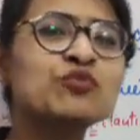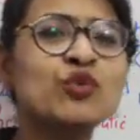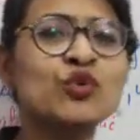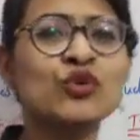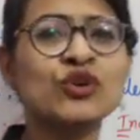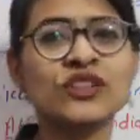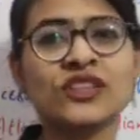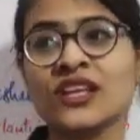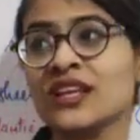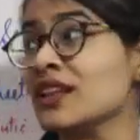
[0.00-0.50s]

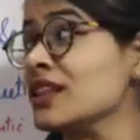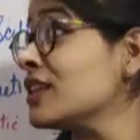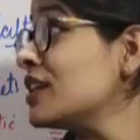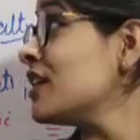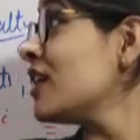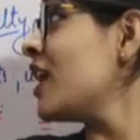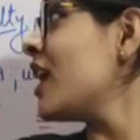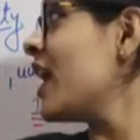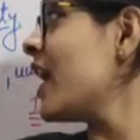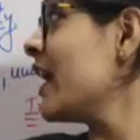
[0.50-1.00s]
more than the
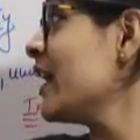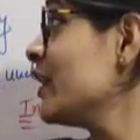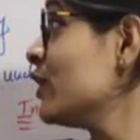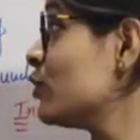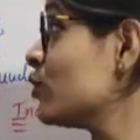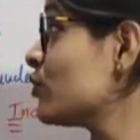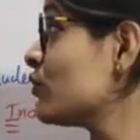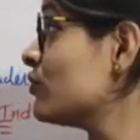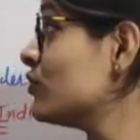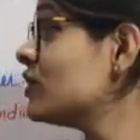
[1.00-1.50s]
height
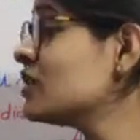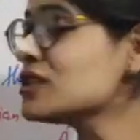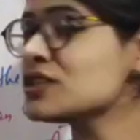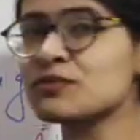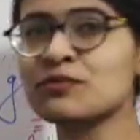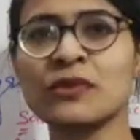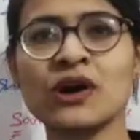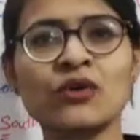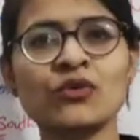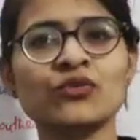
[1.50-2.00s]
of this
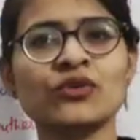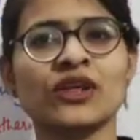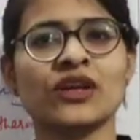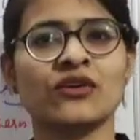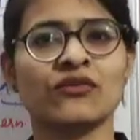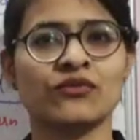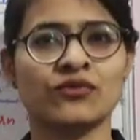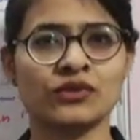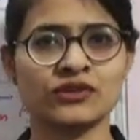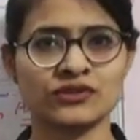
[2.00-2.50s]
Mount
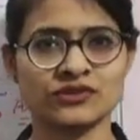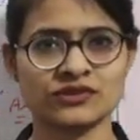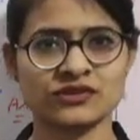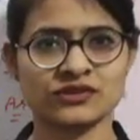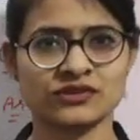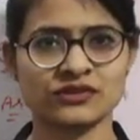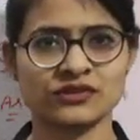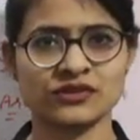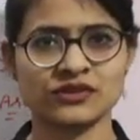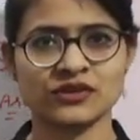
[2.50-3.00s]
Everest.
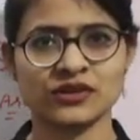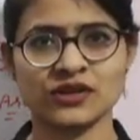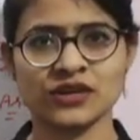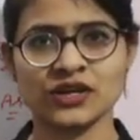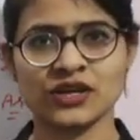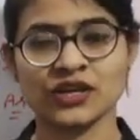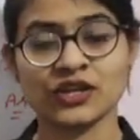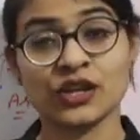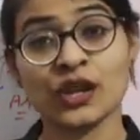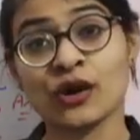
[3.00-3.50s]

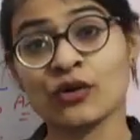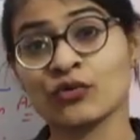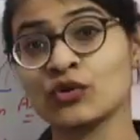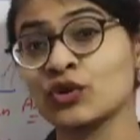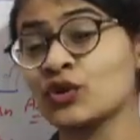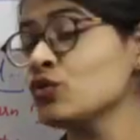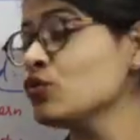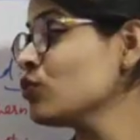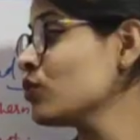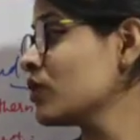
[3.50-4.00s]
Now
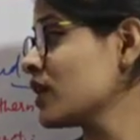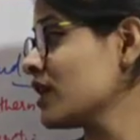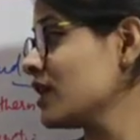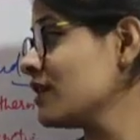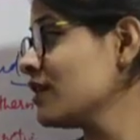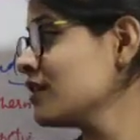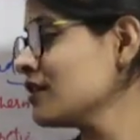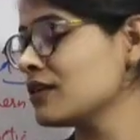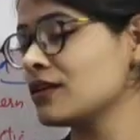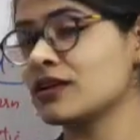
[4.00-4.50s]
you
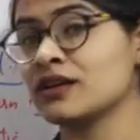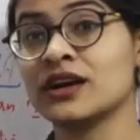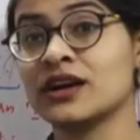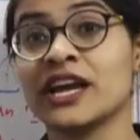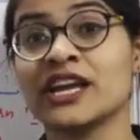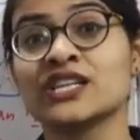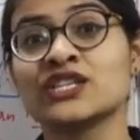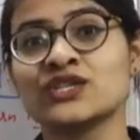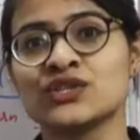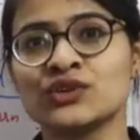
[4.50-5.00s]
can
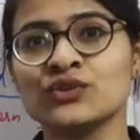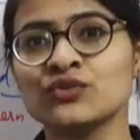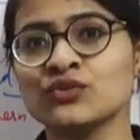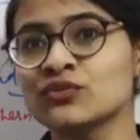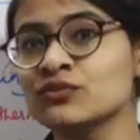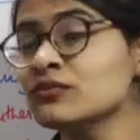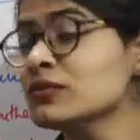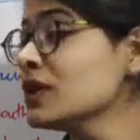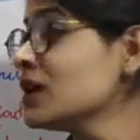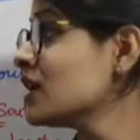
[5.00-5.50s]

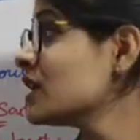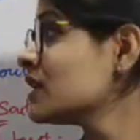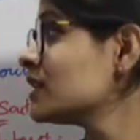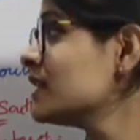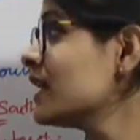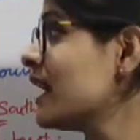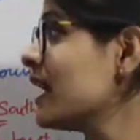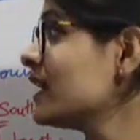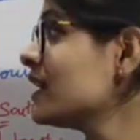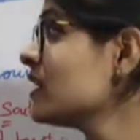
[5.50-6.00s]
assume
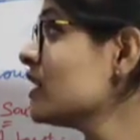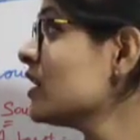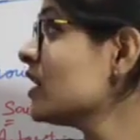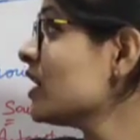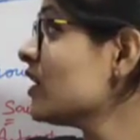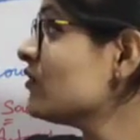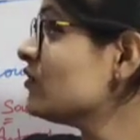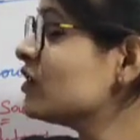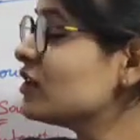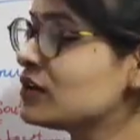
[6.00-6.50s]
that
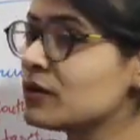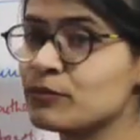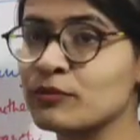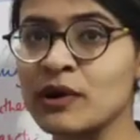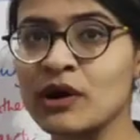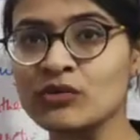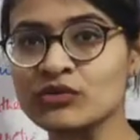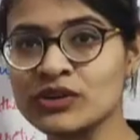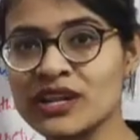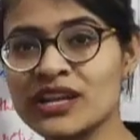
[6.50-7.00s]
if the
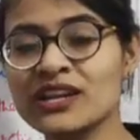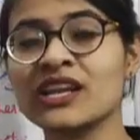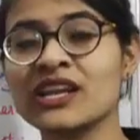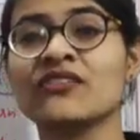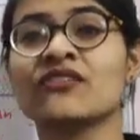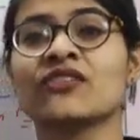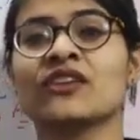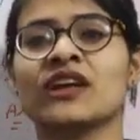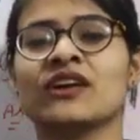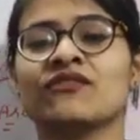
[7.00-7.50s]
mountain
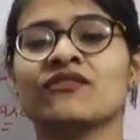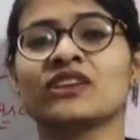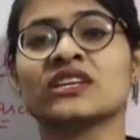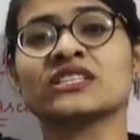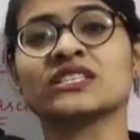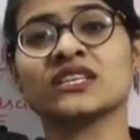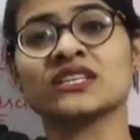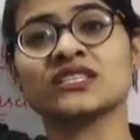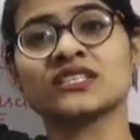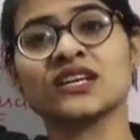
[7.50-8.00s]

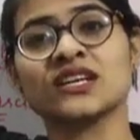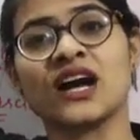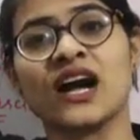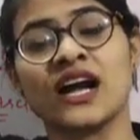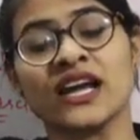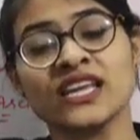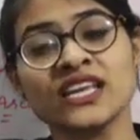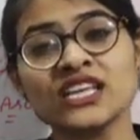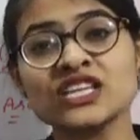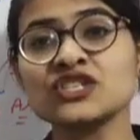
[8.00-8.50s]
Everest is the
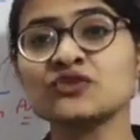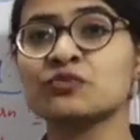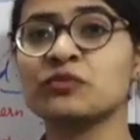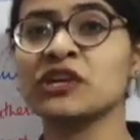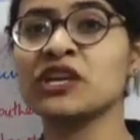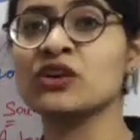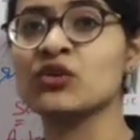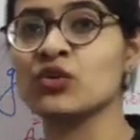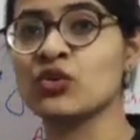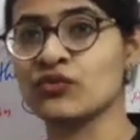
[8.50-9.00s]
highest
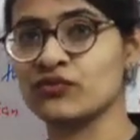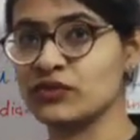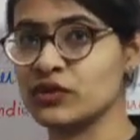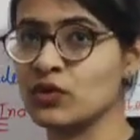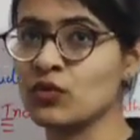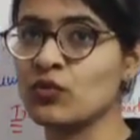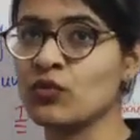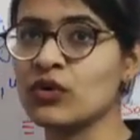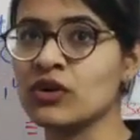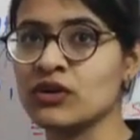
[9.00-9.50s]
peak of the
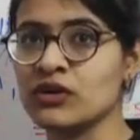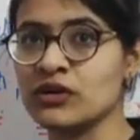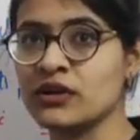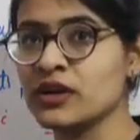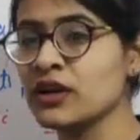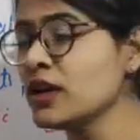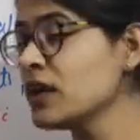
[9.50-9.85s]
world